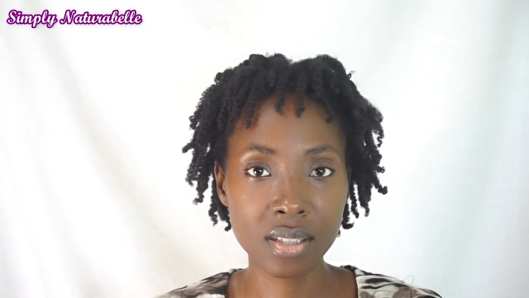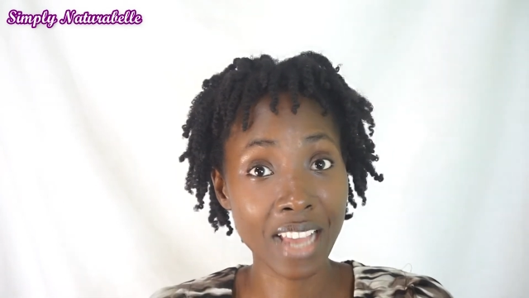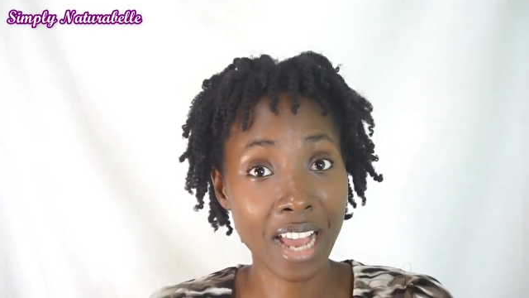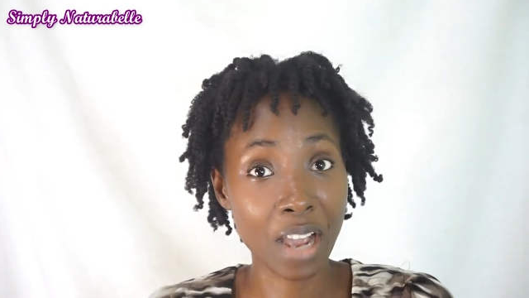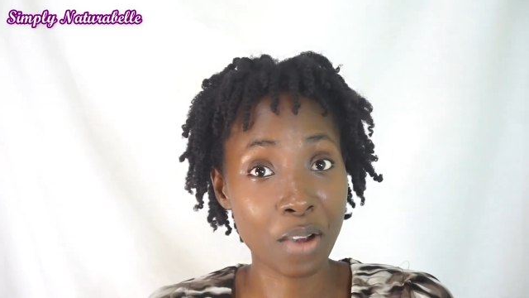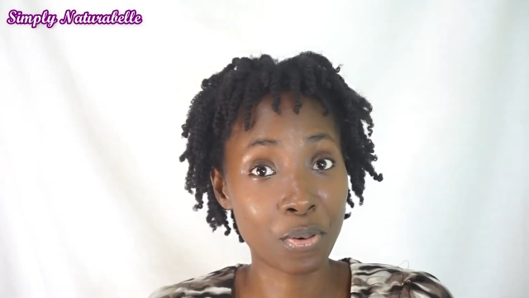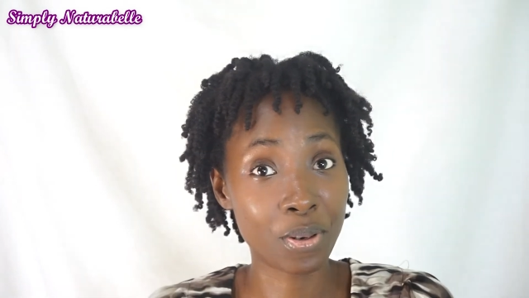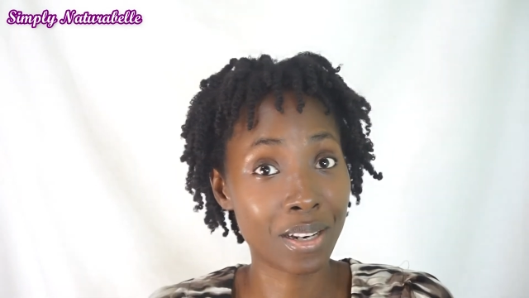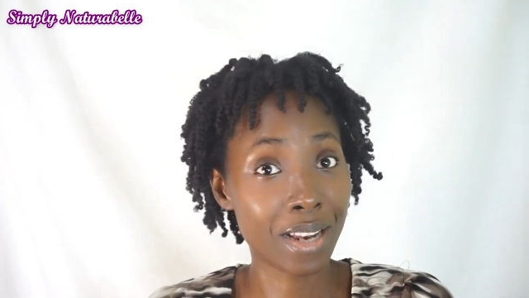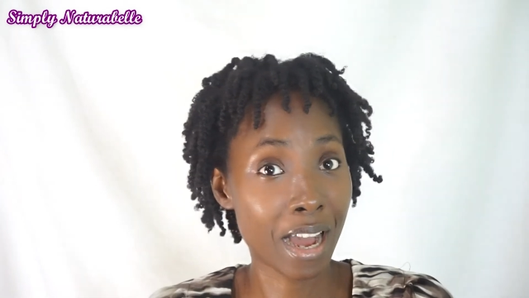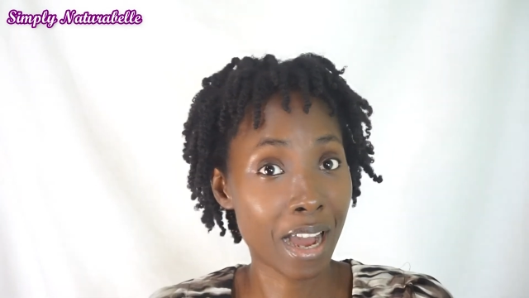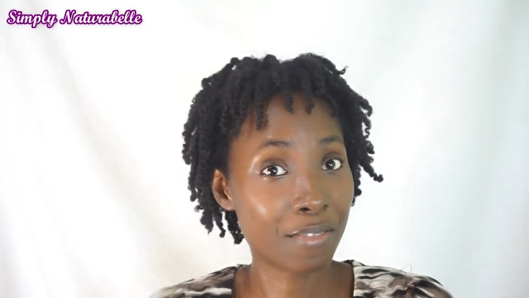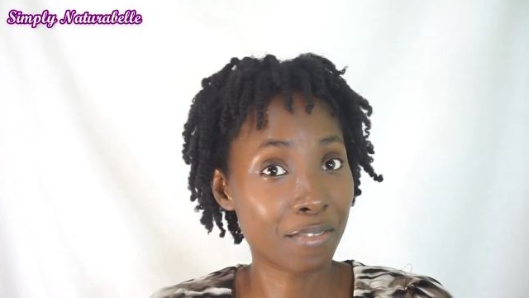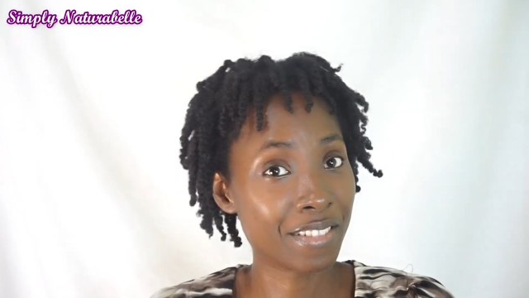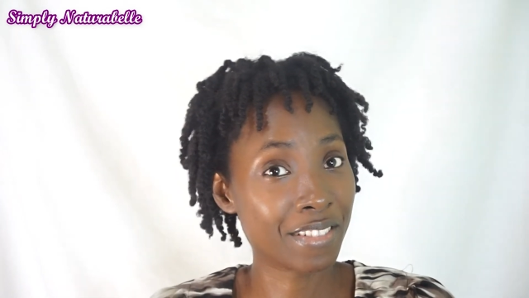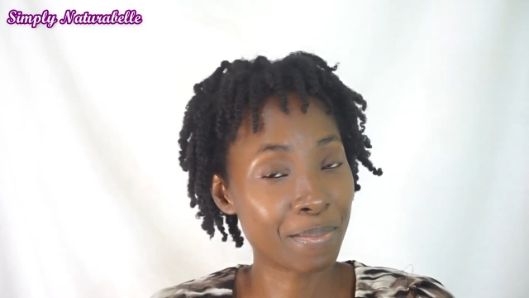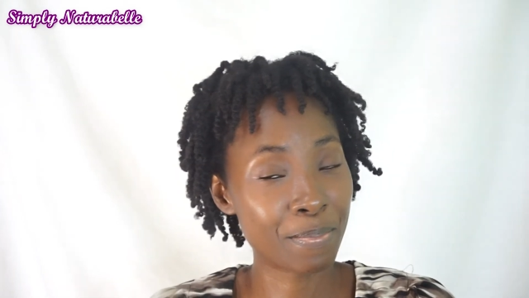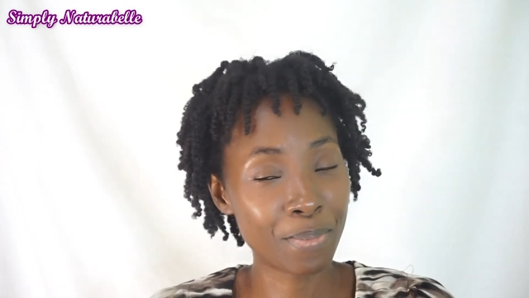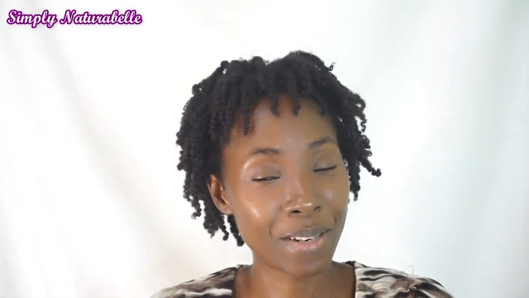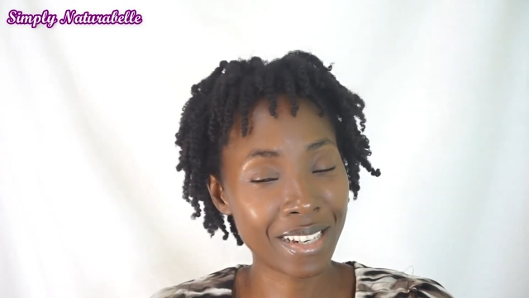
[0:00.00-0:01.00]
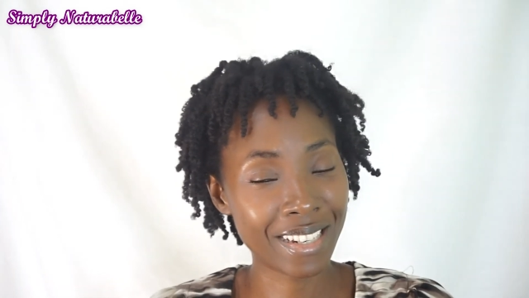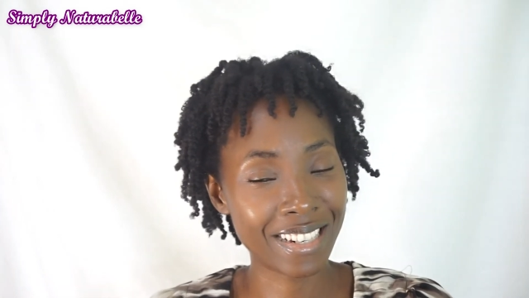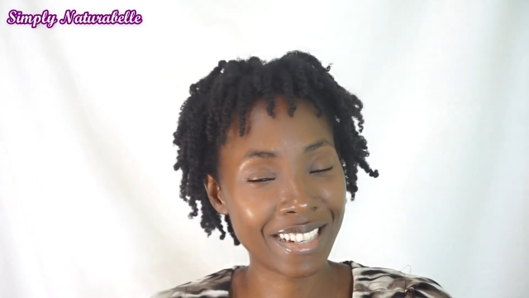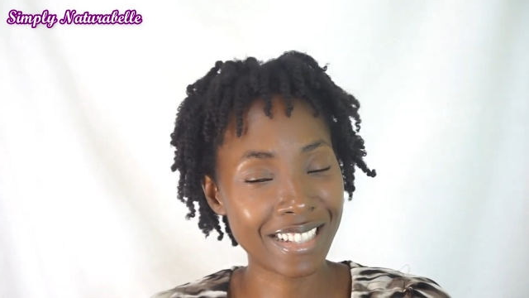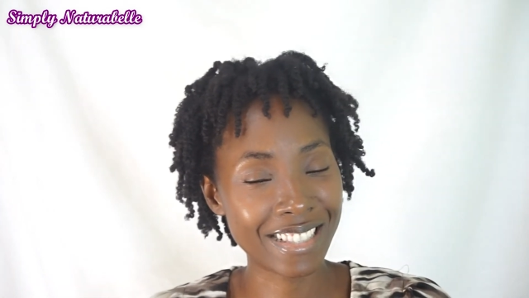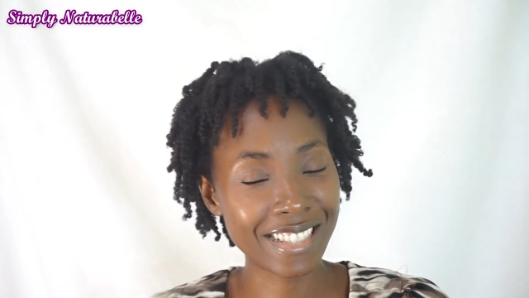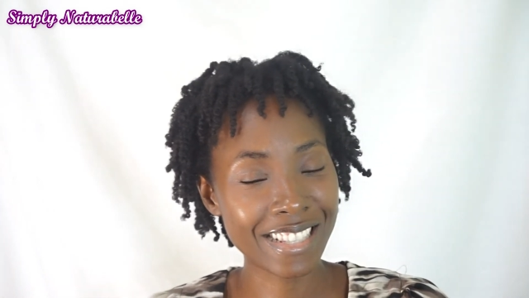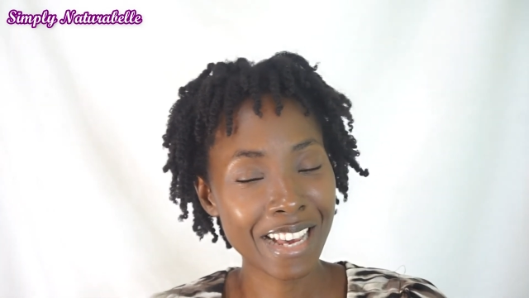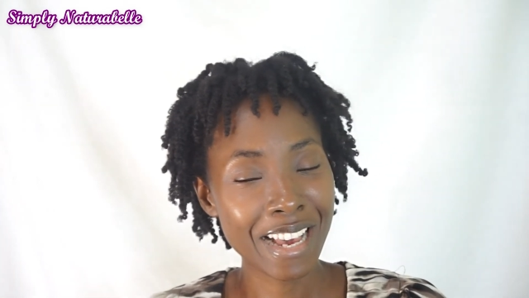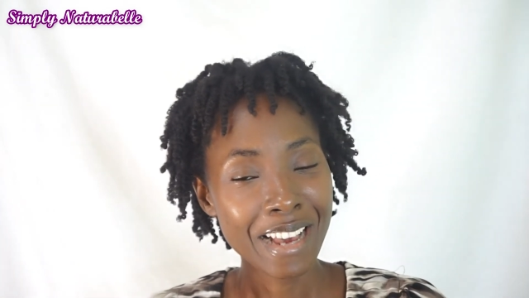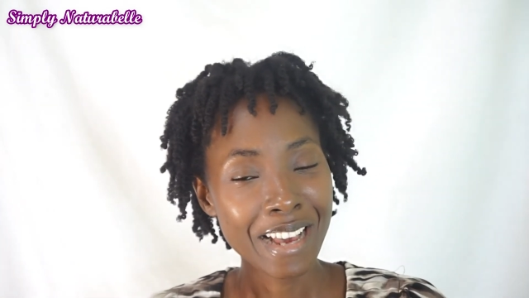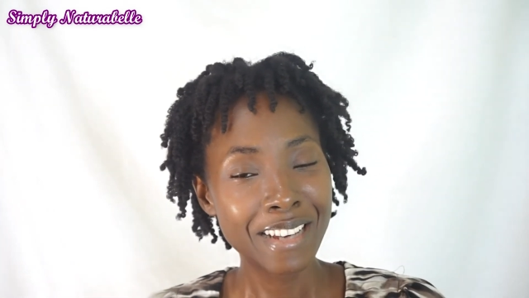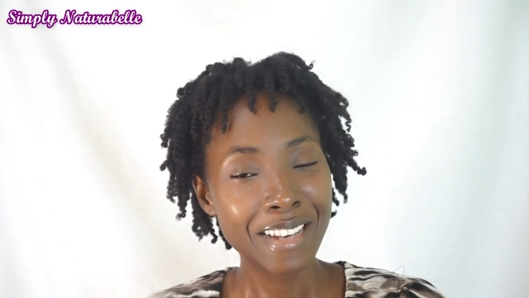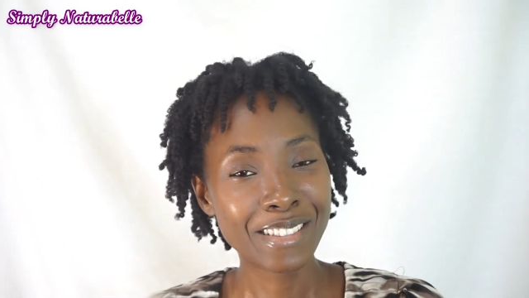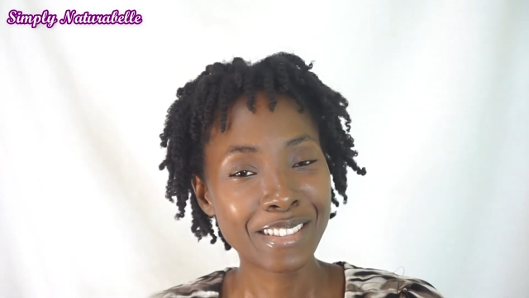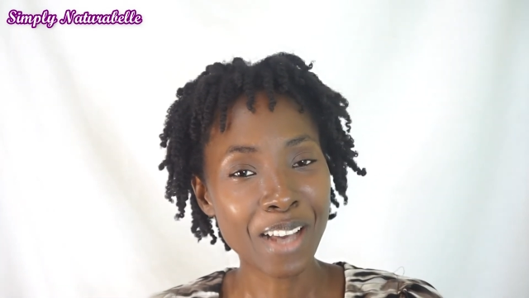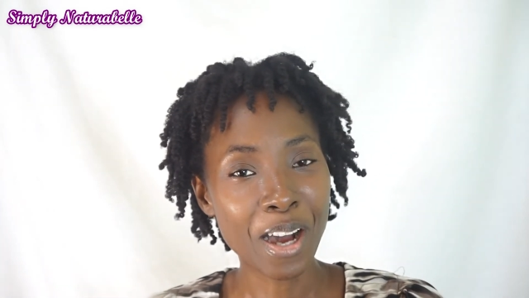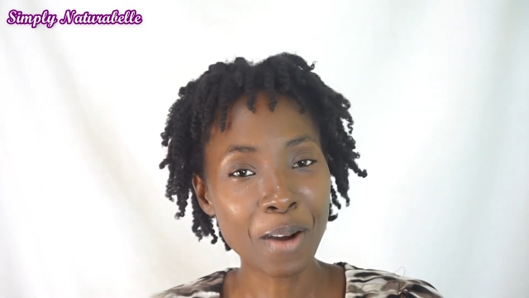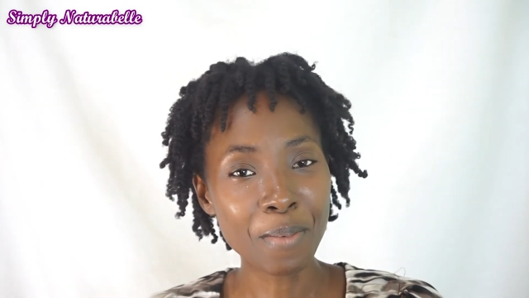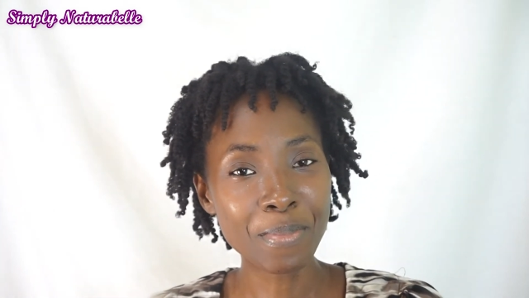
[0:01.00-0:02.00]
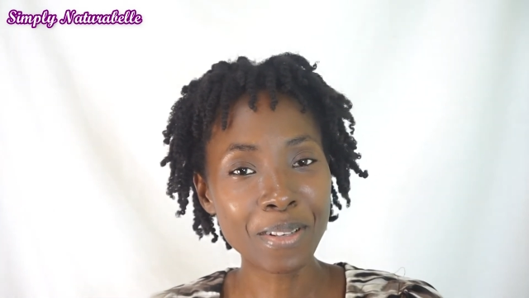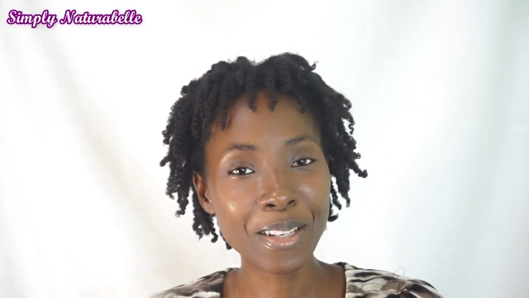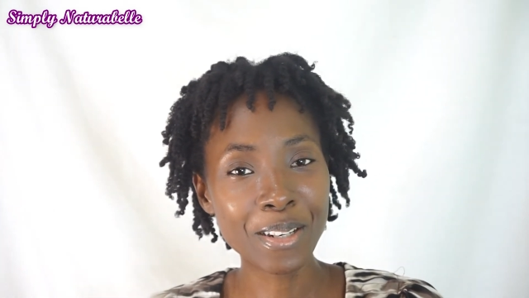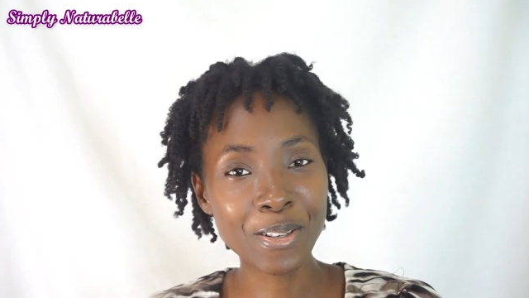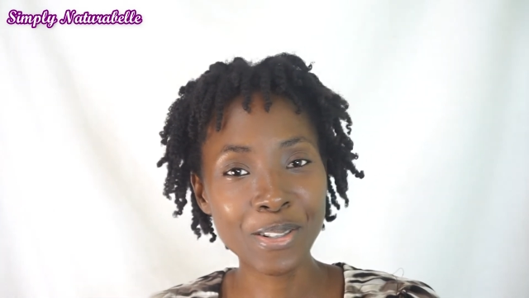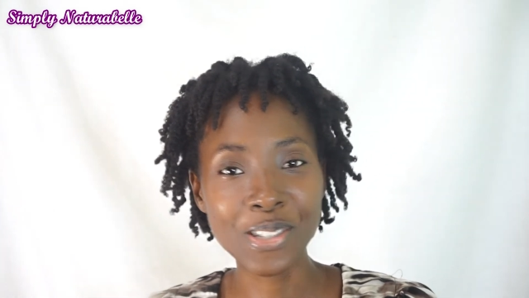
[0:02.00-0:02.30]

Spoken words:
I will have the playlist down below